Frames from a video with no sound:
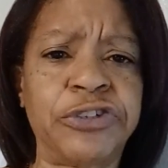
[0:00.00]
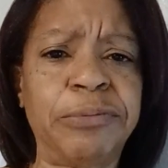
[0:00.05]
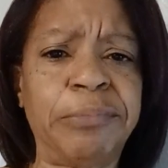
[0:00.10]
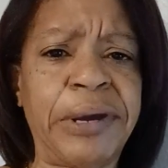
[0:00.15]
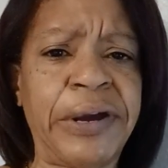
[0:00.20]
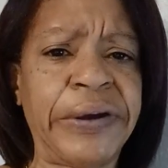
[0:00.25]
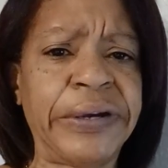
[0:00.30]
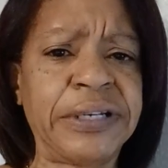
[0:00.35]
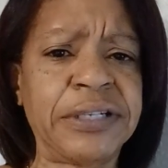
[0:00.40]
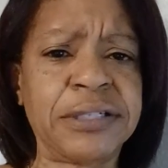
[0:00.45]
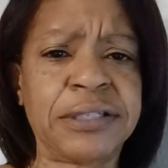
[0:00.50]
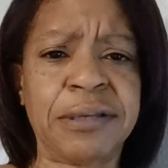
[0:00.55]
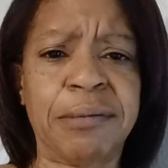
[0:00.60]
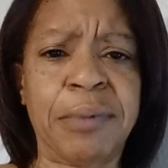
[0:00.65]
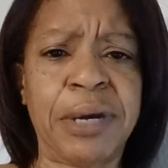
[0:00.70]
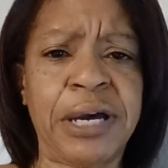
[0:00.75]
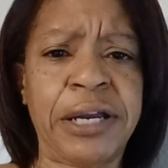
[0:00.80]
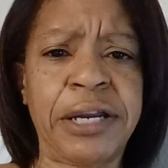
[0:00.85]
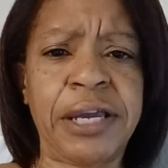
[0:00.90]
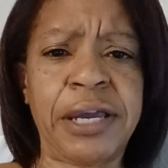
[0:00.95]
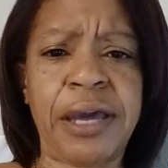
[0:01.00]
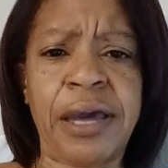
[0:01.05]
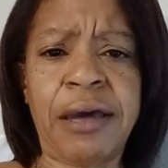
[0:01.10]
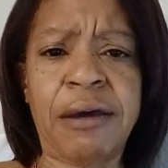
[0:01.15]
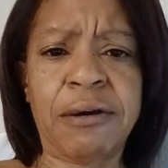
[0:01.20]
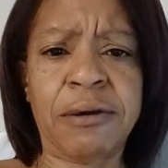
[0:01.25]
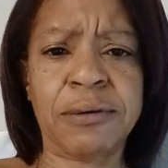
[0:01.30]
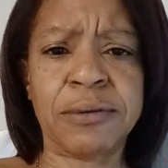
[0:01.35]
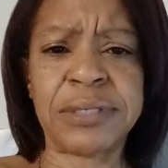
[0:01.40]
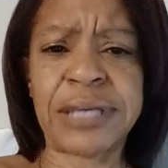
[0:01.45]
You married to somebody
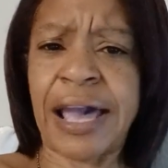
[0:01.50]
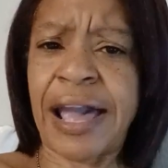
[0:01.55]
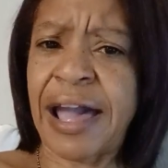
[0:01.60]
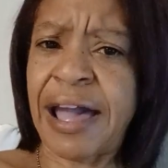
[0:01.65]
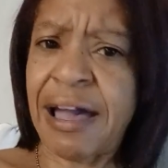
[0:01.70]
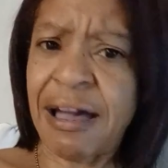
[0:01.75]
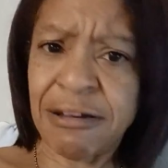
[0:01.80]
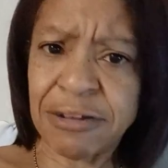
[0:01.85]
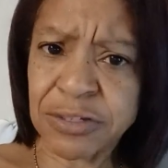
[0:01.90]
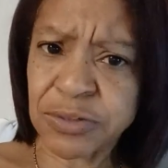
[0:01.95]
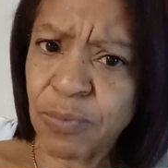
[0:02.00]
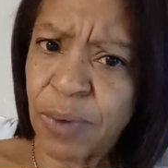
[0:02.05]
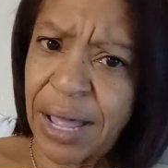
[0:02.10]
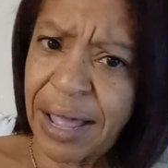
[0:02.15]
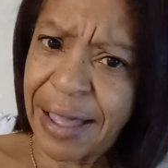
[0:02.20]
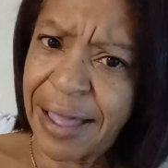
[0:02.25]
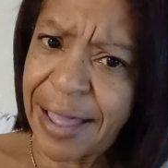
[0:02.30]
else. Houseway?